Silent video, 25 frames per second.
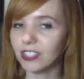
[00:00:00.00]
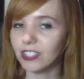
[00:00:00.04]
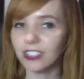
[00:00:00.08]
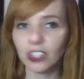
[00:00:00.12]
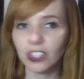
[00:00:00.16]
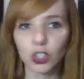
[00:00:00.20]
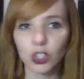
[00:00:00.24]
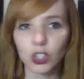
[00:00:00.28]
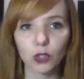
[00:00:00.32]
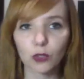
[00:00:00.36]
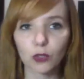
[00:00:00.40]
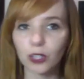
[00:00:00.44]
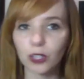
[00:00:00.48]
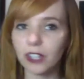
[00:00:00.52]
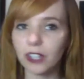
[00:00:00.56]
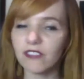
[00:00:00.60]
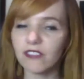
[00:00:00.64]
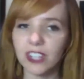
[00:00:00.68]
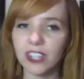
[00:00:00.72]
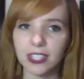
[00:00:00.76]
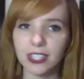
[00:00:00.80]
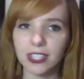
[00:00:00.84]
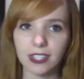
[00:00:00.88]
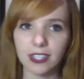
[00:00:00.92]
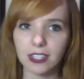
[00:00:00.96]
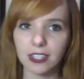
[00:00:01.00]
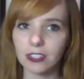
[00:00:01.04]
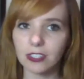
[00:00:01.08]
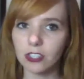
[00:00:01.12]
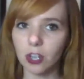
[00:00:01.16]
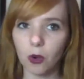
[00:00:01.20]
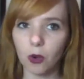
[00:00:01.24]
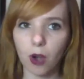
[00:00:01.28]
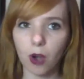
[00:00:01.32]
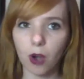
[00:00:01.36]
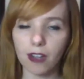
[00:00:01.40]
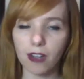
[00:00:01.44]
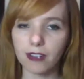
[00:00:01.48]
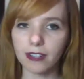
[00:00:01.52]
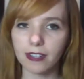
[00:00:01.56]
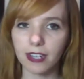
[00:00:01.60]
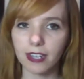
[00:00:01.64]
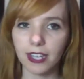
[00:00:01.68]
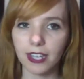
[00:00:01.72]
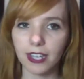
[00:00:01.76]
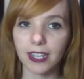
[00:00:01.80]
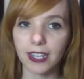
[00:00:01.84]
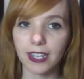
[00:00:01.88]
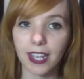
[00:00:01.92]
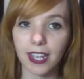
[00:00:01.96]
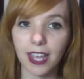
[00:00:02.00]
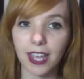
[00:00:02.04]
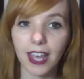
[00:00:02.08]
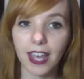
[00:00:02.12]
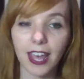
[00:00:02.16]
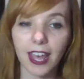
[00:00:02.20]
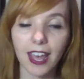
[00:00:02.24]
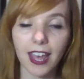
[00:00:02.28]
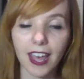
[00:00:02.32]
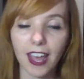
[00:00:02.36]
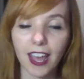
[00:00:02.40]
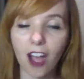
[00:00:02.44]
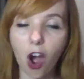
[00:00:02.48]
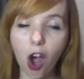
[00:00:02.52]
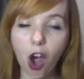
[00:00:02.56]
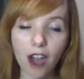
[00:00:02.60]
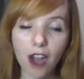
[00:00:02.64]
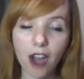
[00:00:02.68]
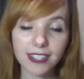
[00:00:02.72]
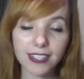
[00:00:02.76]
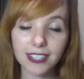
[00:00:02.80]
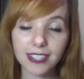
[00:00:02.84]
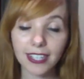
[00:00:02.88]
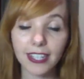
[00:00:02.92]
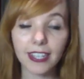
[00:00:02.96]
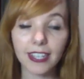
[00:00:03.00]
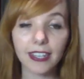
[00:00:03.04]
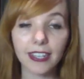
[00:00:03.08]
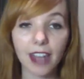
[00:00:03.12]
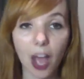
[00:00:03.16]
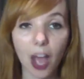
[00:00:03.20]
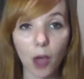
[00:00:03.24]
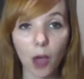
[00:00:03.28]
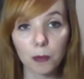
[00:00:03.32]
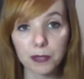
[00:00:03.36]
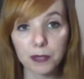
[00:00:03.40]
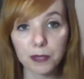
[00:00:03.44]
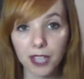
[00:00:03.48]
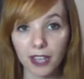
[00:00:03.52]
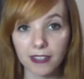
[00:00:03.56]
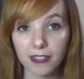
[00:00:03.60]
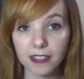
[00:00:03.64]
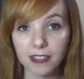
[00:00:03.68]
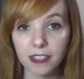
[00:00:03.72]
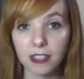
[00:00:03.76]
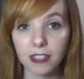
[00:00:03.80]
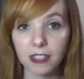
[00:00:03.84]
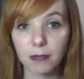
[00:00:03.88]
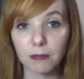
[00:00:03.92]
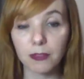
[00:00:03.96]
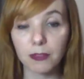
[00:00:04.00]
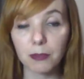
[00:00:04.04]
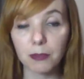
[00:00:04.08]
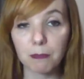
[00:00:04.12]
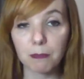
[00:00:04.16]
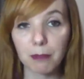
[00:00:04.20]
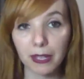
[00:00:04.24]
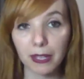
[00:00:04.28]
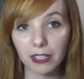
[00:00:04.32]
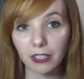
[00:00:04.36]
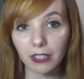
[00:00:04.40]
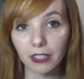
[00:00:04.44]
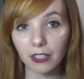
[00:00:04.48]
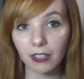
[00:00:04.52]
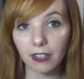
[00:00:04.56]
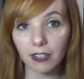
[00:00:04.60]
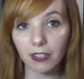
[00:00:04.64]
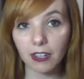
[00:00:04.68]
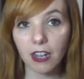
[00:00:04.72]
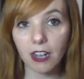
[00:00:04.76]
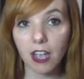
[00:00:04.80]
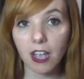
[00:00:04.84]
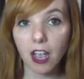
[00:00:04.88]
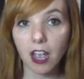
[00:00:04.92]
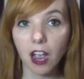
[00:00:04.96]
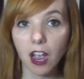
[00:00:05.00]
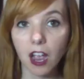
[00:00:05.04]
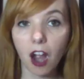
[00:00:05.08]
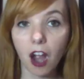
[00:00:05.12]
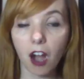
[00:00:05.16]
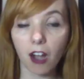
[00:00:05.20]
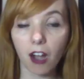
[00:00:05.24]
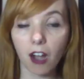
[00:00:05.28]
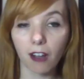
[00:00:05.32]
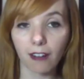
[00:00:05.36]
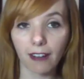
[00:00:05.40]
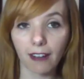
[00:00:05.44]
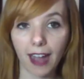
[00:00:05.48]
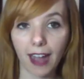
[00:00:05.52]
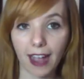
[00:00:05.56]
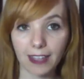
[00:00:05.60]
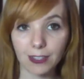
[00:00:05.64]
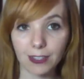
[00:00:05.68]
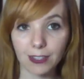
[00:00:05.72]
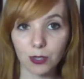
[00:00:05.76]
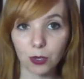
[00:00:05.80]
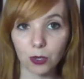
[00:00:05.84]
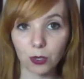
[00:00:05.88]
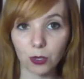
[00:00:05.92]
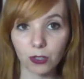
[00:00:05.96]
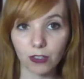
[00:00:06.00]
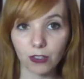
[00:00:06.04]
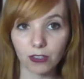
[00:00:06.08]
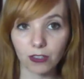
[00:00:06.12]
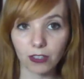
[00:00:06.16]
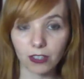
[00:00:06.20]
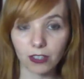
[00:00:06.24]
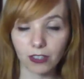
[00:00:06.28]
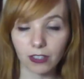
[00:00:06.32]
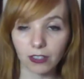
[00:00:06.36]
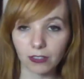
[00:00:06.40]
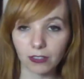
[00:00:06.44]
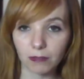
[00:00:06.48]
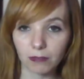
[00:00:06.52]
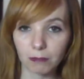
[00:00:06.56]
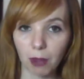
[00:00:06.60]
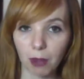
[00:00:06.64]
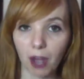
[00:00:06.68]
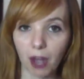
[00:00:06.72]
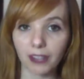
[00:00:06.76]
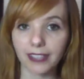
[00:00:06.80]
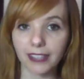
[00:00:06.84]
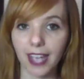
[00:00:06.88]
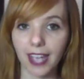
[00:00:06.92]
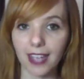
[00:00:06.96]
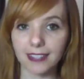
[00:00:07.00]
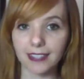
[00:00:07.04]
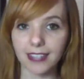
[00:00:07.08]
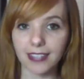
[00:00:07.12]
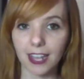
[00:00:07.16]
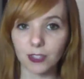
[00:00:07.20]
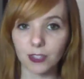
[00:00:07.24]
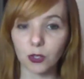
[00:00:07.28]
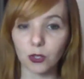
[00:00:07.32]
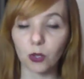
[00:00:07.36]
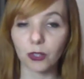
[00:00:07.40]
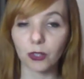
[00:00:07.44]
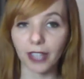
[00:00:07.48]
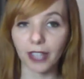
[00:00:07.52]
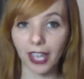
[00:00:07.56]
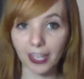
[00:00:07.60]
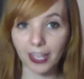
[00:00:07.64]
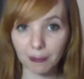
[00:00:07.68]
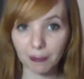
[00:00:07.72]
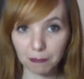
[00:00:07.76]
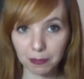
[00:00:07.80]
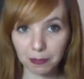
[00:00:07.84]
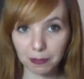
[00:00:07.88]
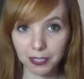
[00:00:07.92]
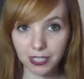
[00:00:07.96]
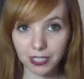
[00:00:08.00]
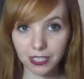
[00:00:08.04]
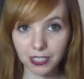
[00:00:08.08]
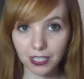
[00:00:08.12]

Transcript: you can fist it so hard. It honestly, it helps us. The bigger our podcast asshole gapes,